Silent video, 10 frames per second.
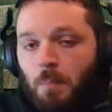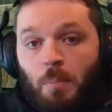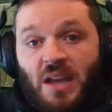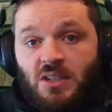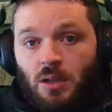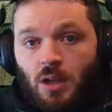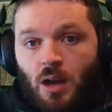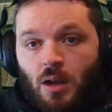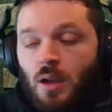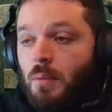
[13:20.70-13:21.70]
best of
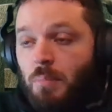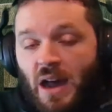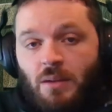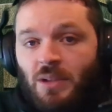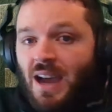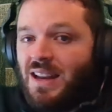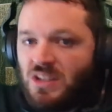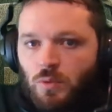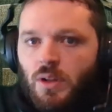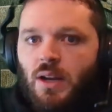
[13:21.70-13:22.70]
luck. Bottom line,
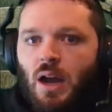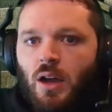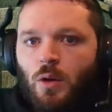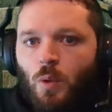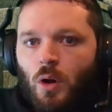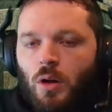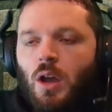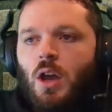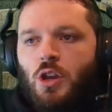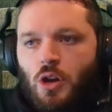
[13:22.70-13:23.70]
it's really not going to work.
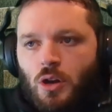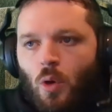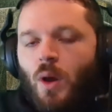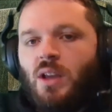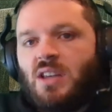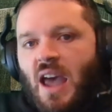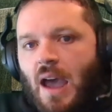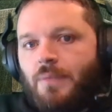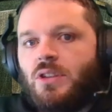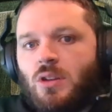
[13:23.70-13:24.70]
You're going to
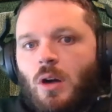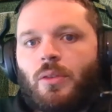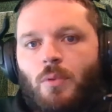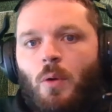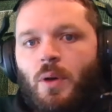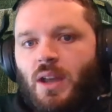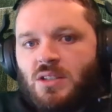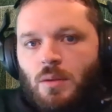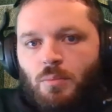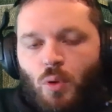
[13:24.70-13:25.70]
have to start throwing at
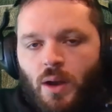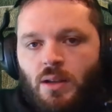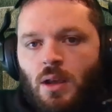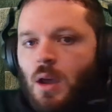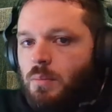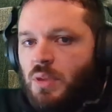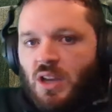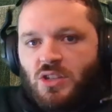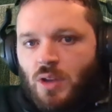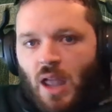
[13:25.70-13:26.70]
some point
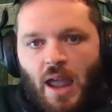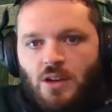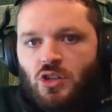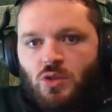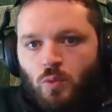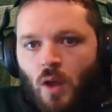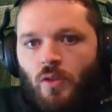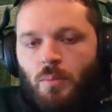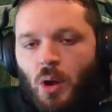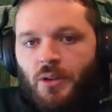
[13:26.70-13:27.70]
because you can't just run
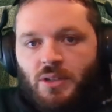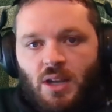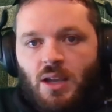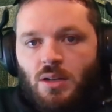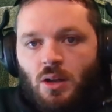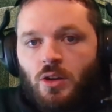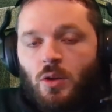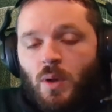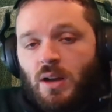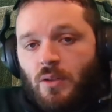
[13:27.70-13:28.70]
the ball and dink and dunk
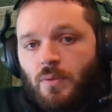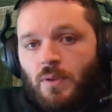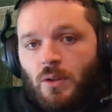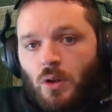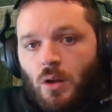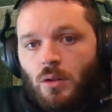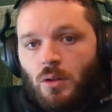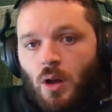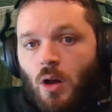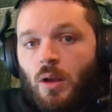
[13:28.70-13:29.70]
your way down the field all
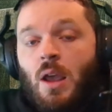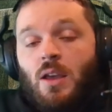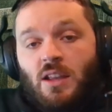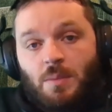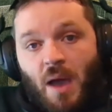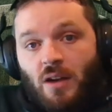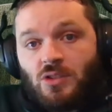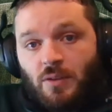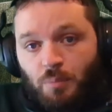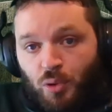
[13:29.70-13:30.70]
along. And the
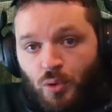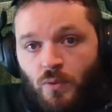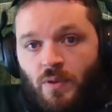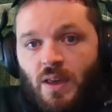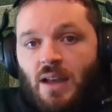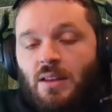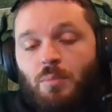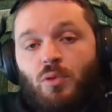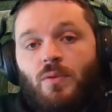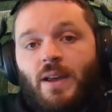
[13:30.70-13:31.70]
Packers have proved that. They
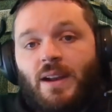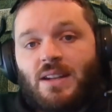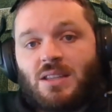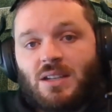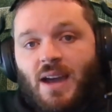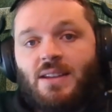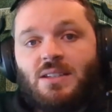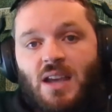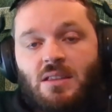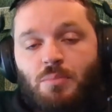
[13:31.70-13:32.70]
proved that against the
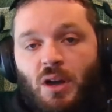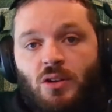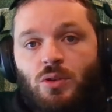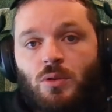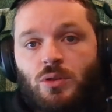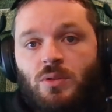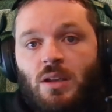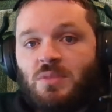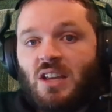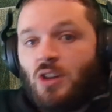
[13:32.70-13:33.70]
Titans and the Bears, who are two
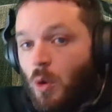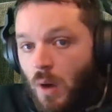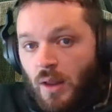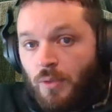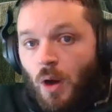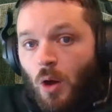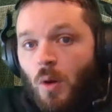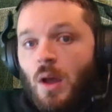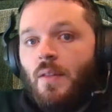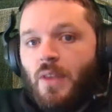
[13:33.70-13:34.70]
teams that don't want to
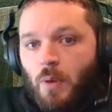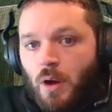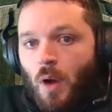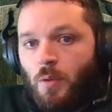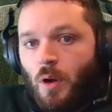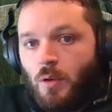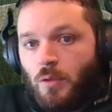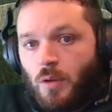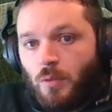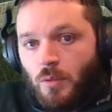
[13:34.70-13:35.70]
throw. They want to
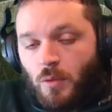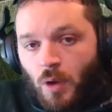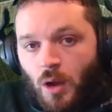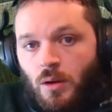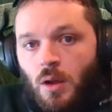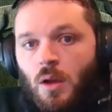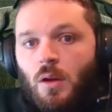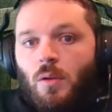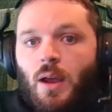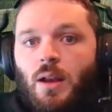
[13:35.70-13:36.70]
run.
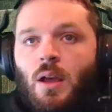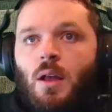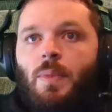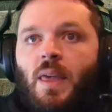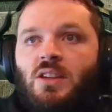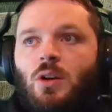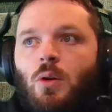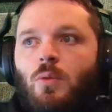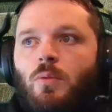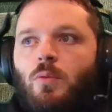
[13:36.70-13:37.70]
Right? And
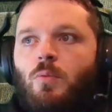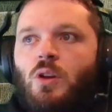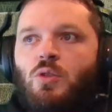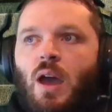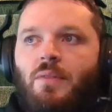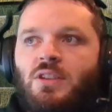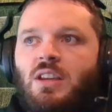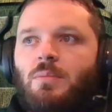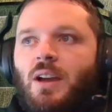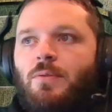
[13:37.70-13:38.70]
so when you have a
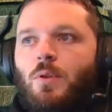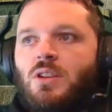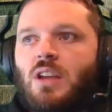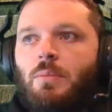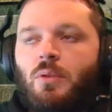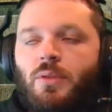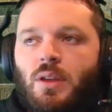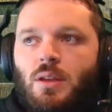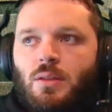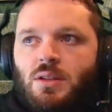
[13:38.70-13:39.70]
team like, for example,
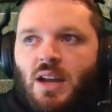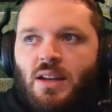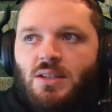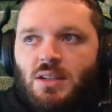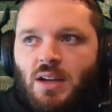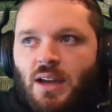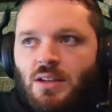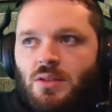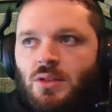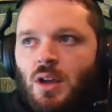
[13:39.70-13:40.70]
the Tennessee
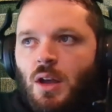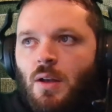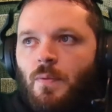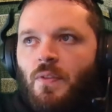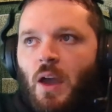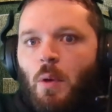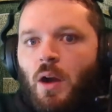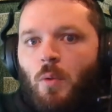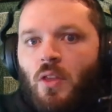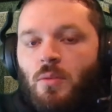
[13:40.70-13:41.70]
Titans, they want
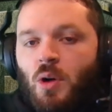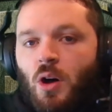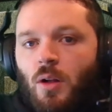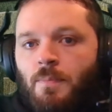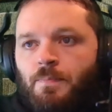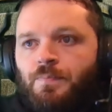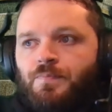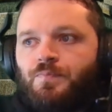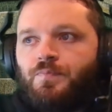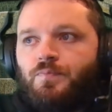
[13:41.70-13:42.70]
to run the ball
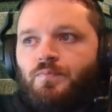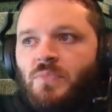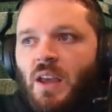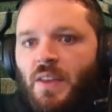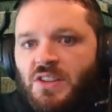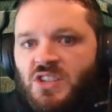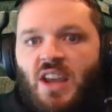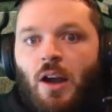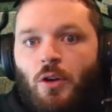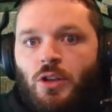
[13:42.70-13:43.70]
and then
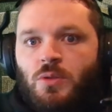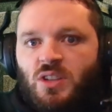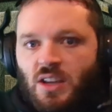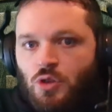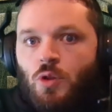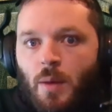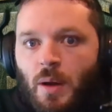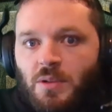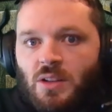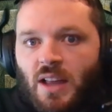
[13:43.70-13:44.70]
scare you so that you come
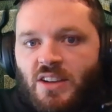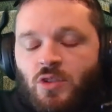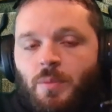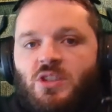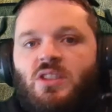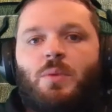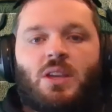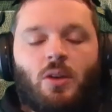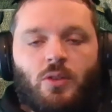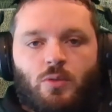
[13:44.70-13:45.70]
up to the line of scrimmage and then we
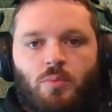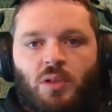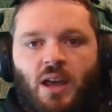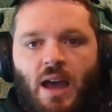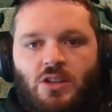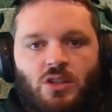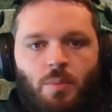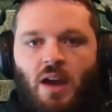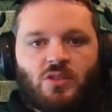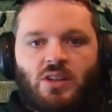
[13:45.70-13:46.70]
kill you with play action. The
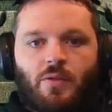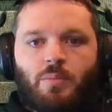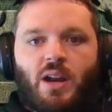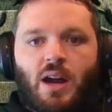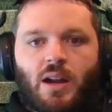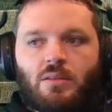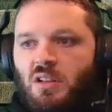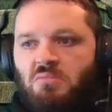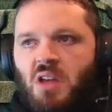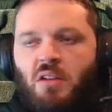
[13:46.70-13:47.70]
Packers never bid on it. They're
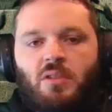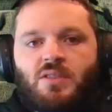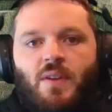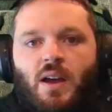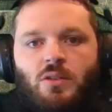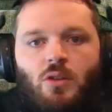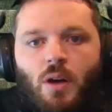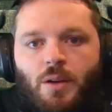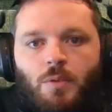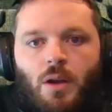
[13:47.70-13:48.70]
like, no, that's fine. You go
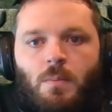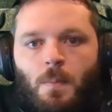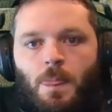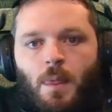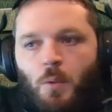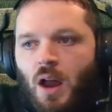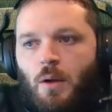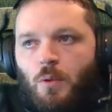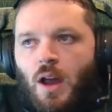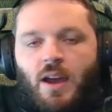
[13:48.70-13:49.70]
ahead and run. We're not
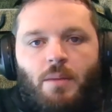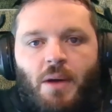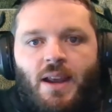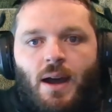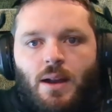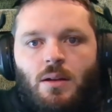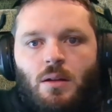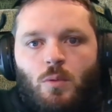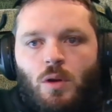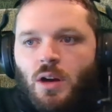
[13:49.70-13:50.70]
going to bite on it.
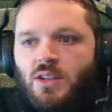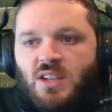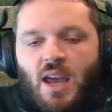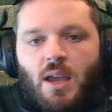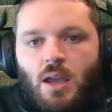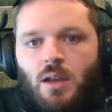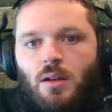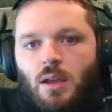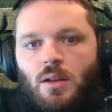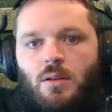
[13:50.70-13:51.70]
We're going to stay
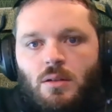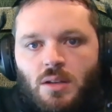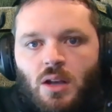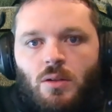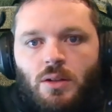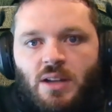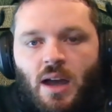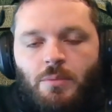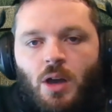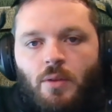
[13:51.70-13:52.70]
in nickel and
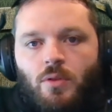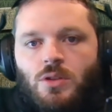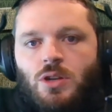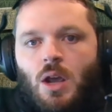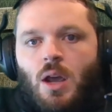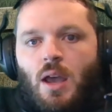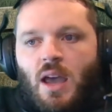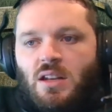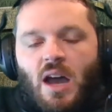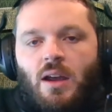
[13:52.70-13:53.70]
dime coverage
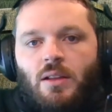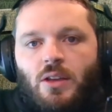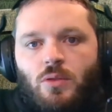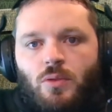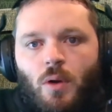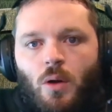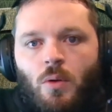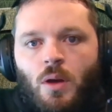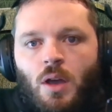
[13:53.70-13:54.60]
and not going to let you throw.